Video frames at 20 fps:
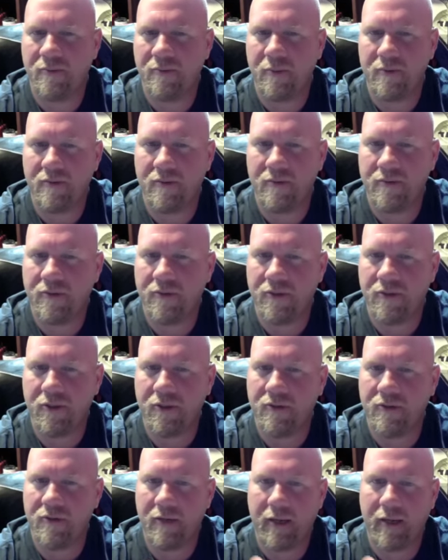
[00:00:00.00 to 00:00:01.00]
most of us are
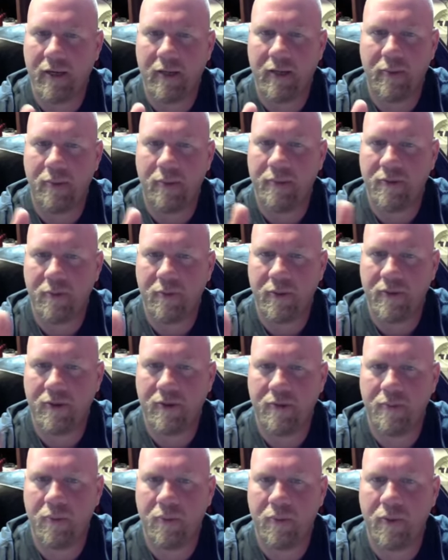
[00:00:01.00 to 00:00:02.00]
using anywhere between
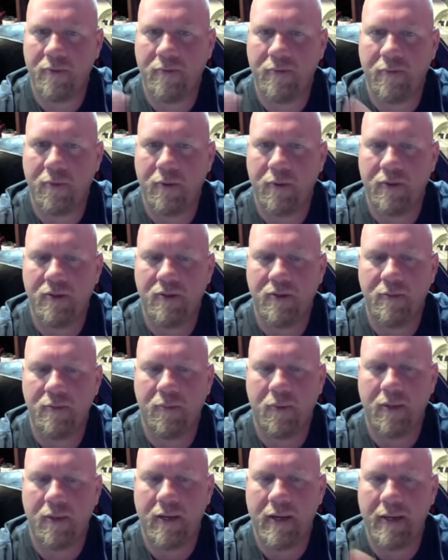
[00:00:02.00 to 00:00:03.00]
2.4 and
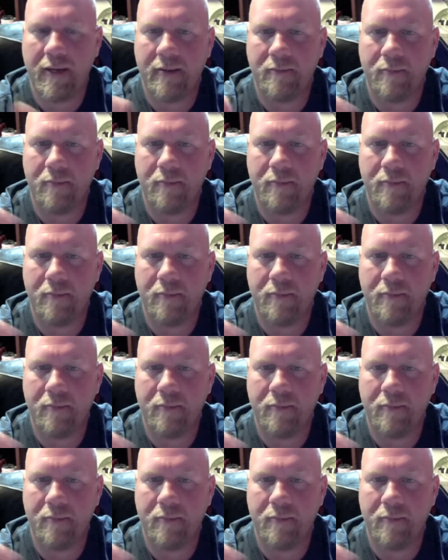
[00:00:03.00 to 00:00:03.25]
2.8.